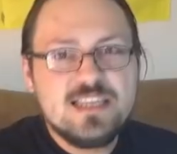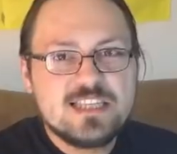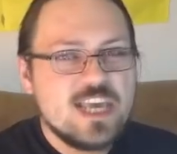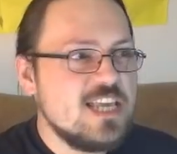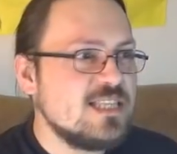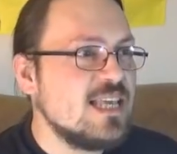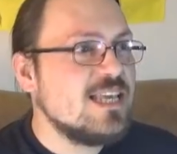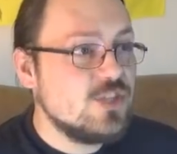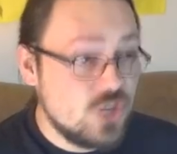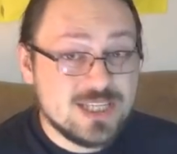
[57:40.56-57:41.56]
this case,
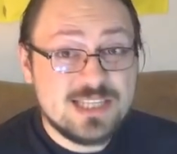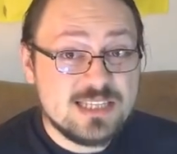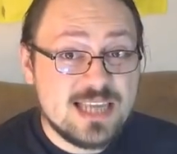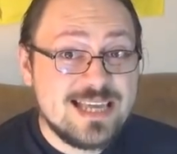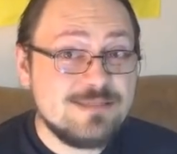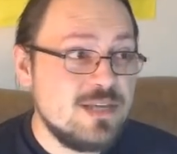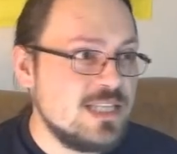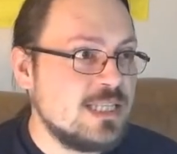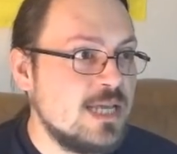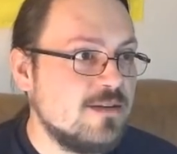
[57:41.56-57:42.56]
justice has
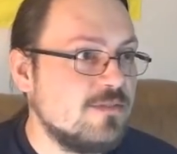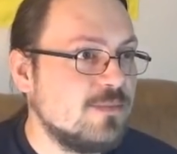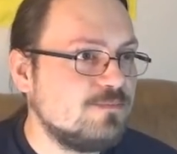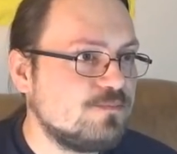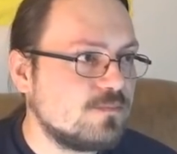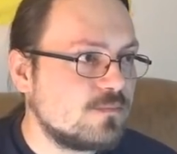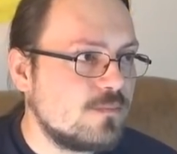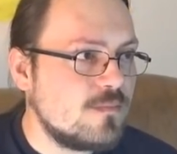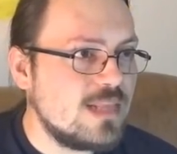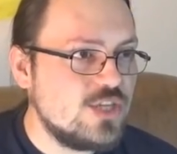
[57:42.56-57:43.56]
been served.
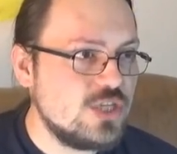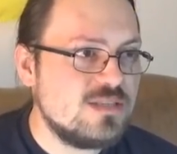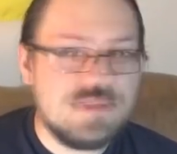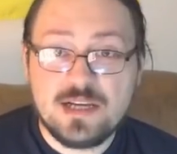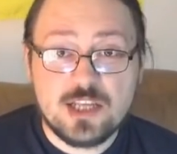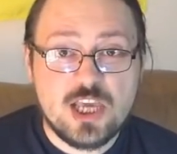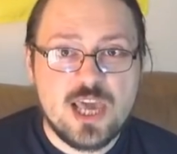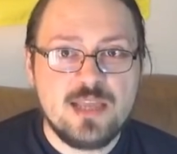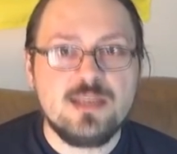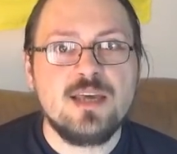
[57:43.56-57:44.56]
She's
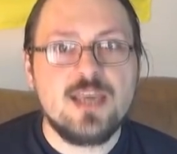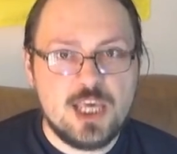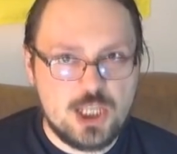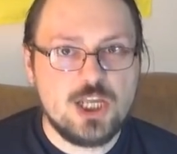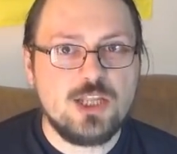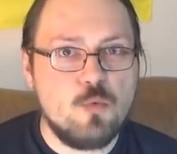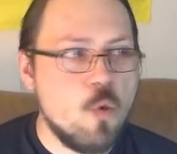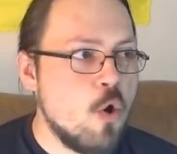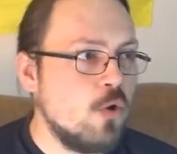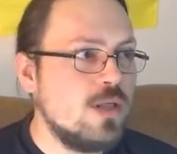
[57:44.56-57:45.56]
38, hitting the
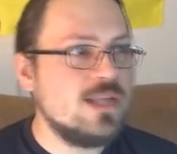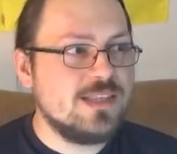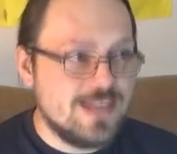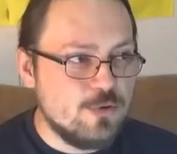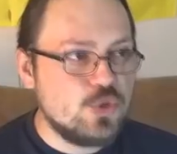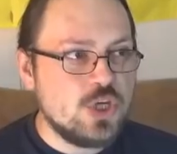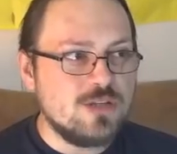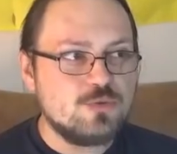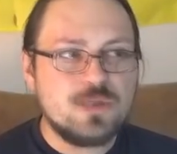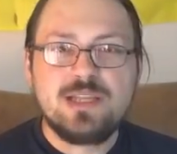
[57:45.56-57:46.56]
wall, no
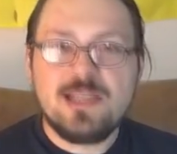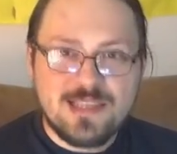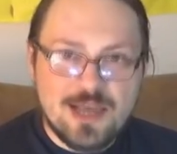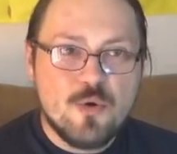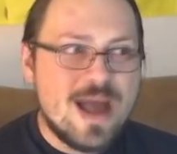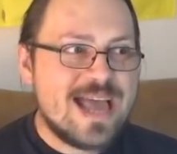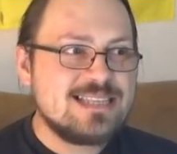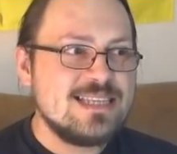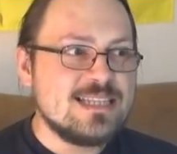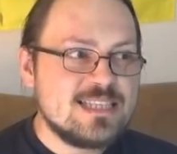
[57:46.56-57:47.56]
children, no
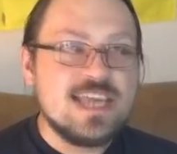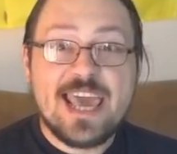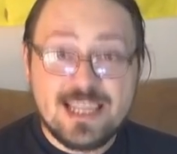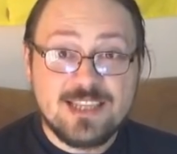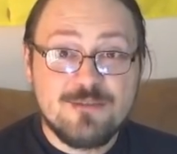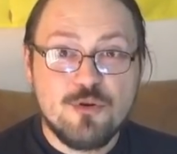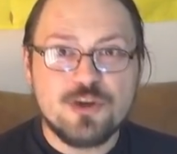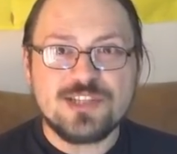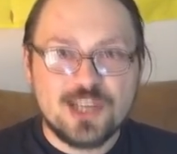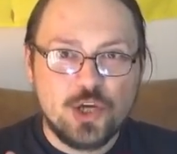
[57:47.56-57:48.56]
assets, and
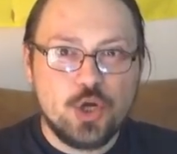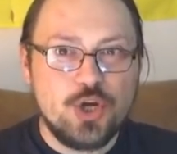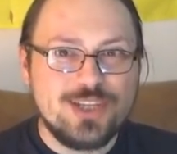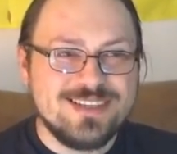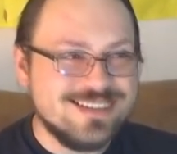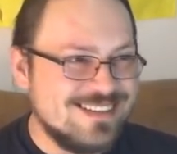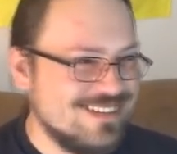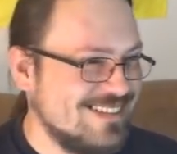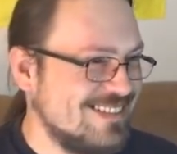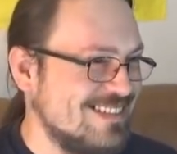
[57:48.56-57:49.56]
divorced. Good!
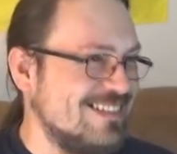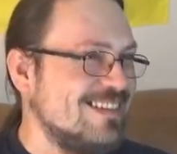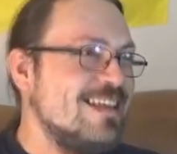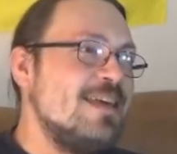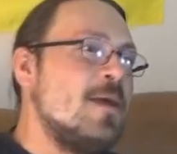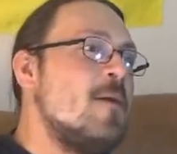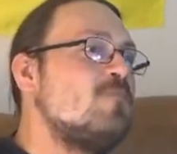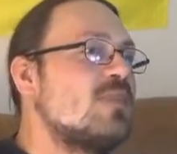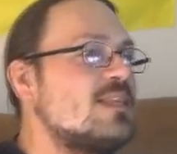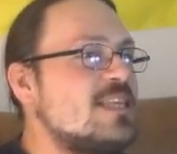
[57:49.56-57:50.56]

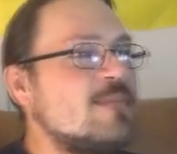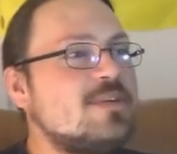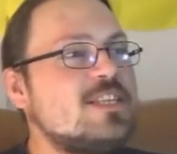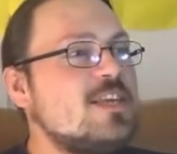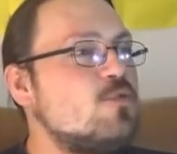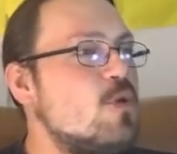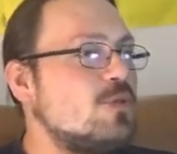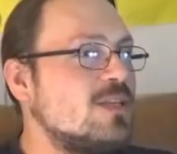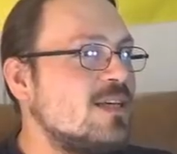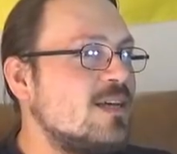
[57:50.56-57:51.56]
CNBC
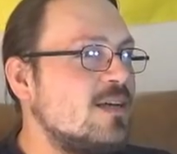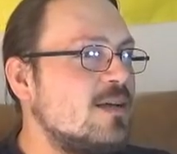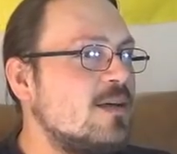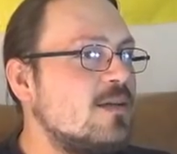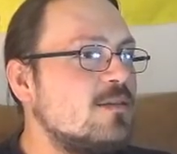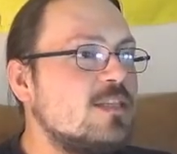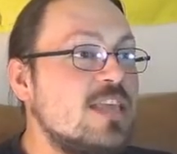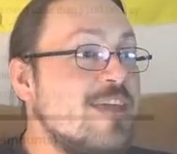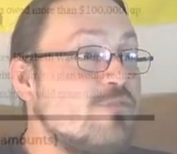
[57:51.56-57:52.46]
quote, the